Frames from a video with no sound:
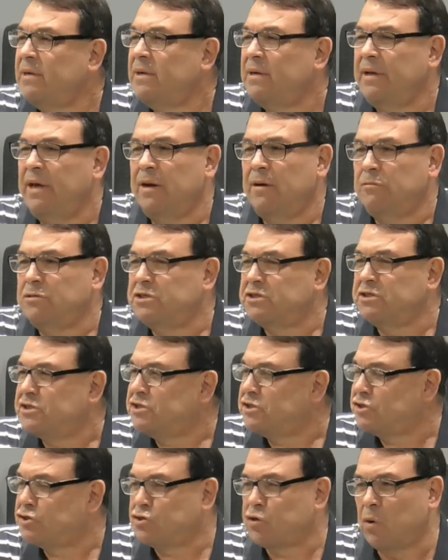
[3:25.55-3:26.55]
You know, just
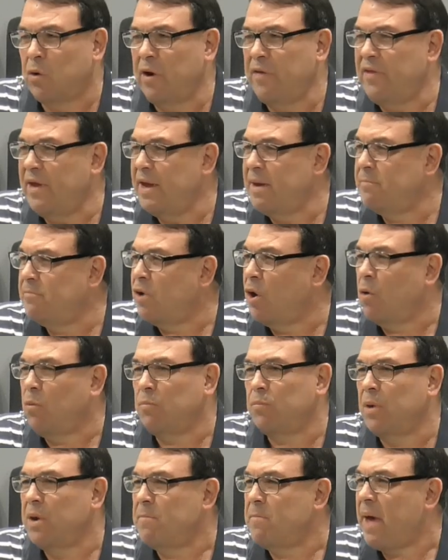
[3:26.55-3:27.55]
destroy them. Don't
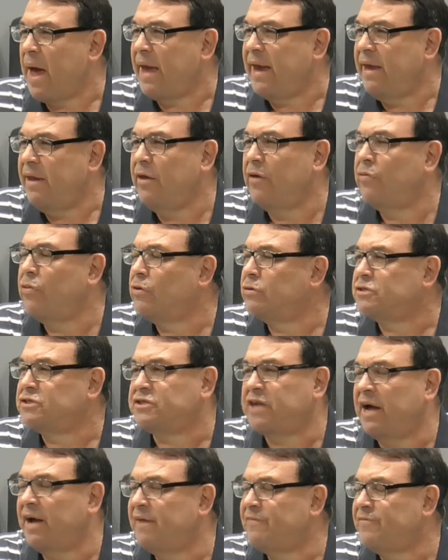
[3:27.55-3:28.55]
bring back any of their
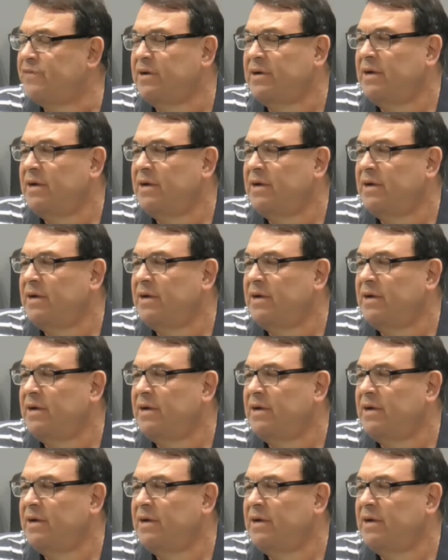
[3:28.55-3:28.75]
stuff.